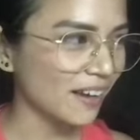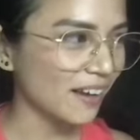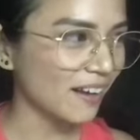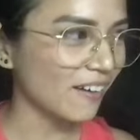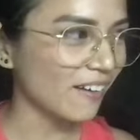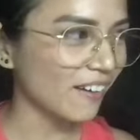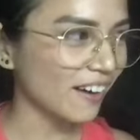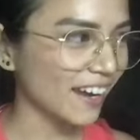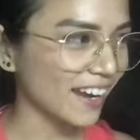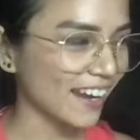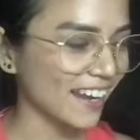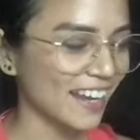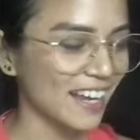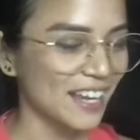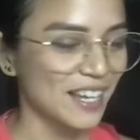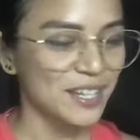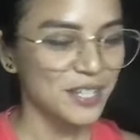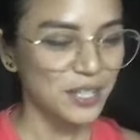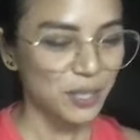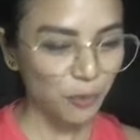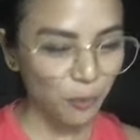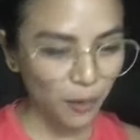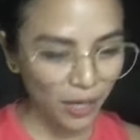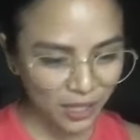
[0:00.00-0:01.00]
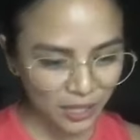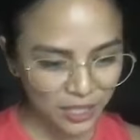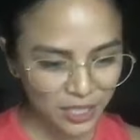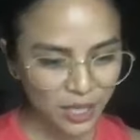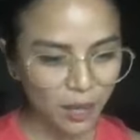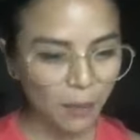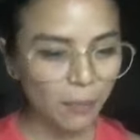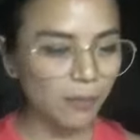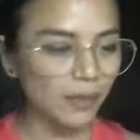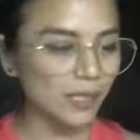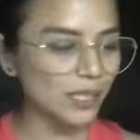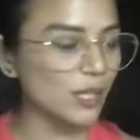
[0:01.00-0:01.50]
Okay, so when
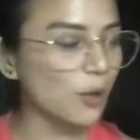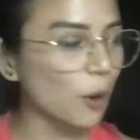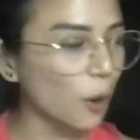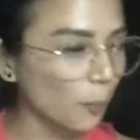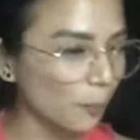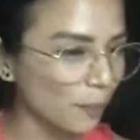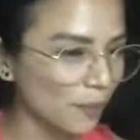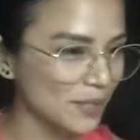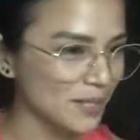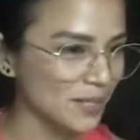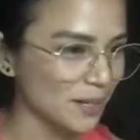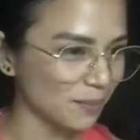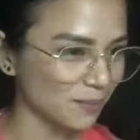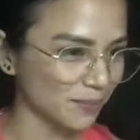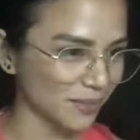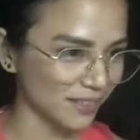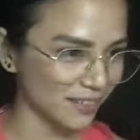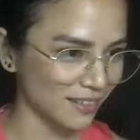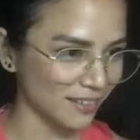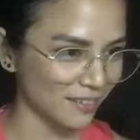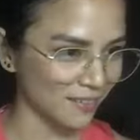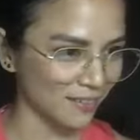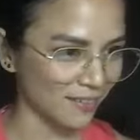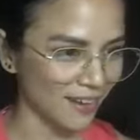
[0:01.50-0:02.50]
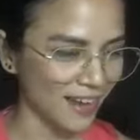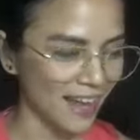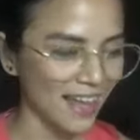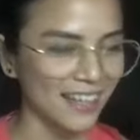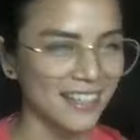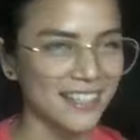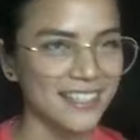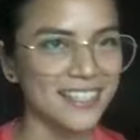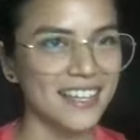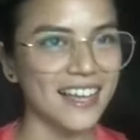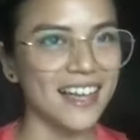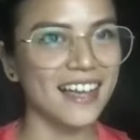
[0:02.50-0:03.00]
somebody opens up to you
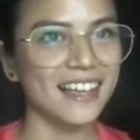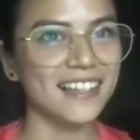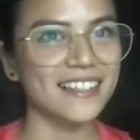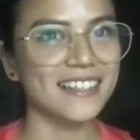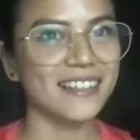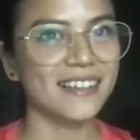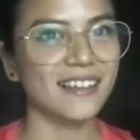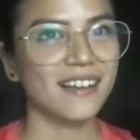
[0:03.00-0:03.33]
and says,